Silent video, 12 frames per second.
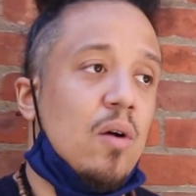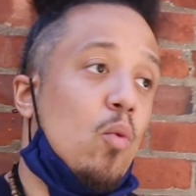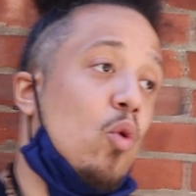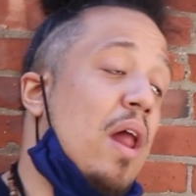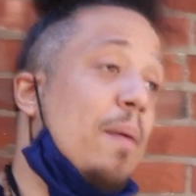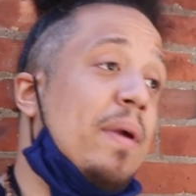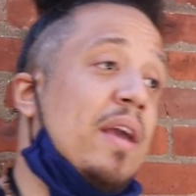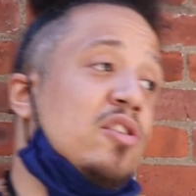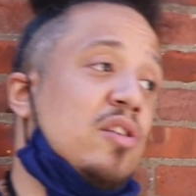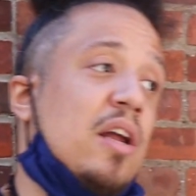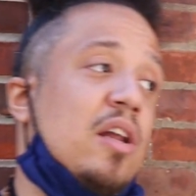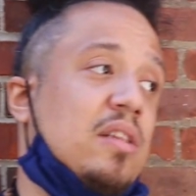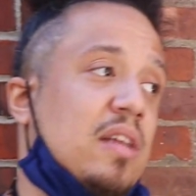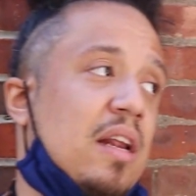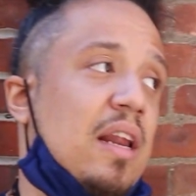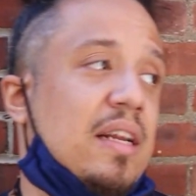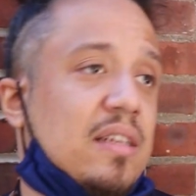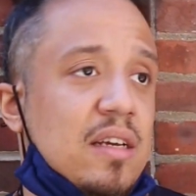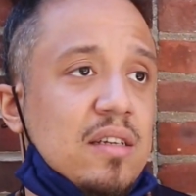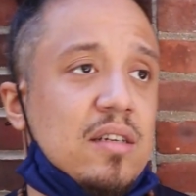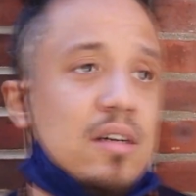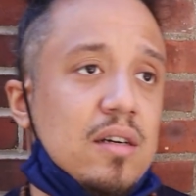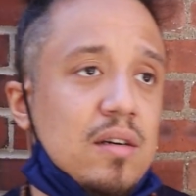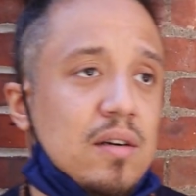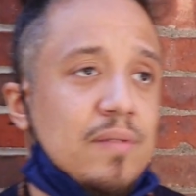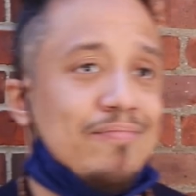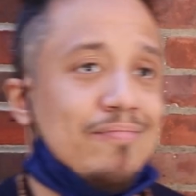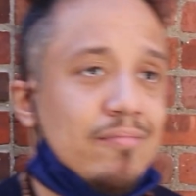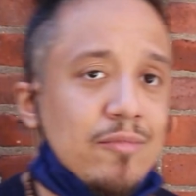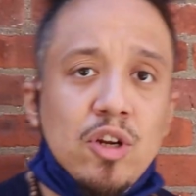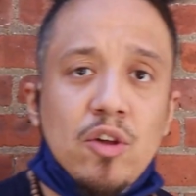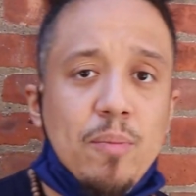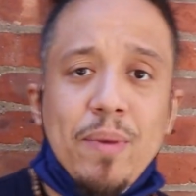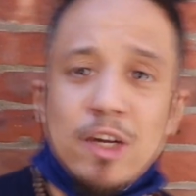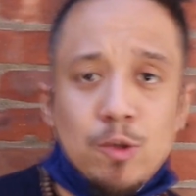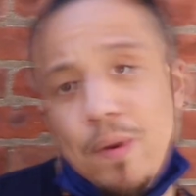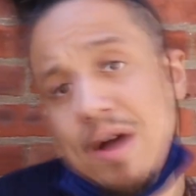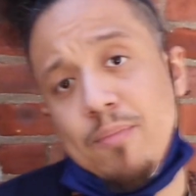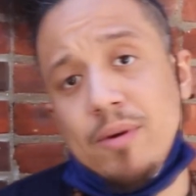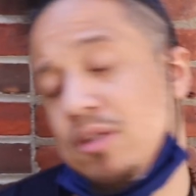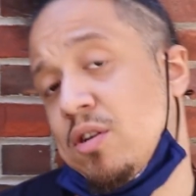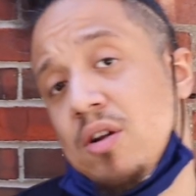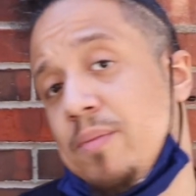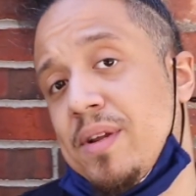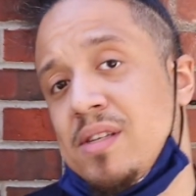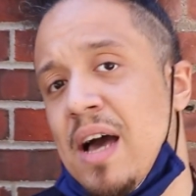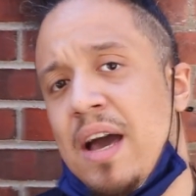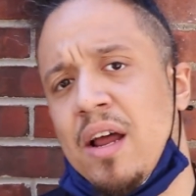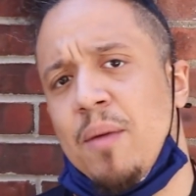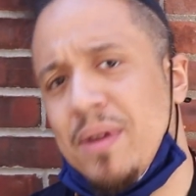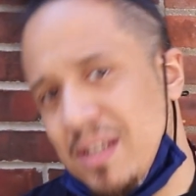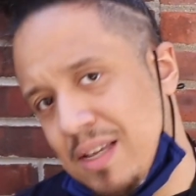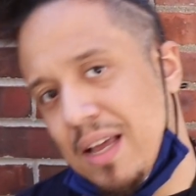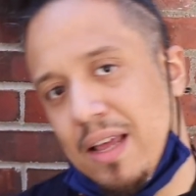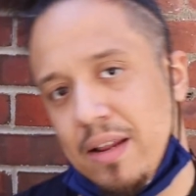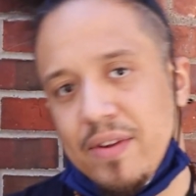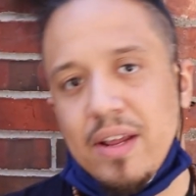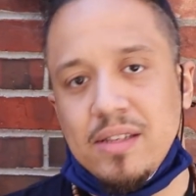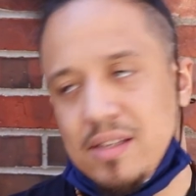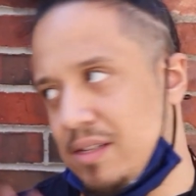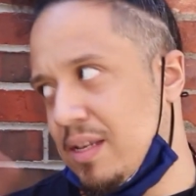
Well, I mean, so I looked at it like this. So, the biggest problem in the tournament is IDOM. And this ain't even to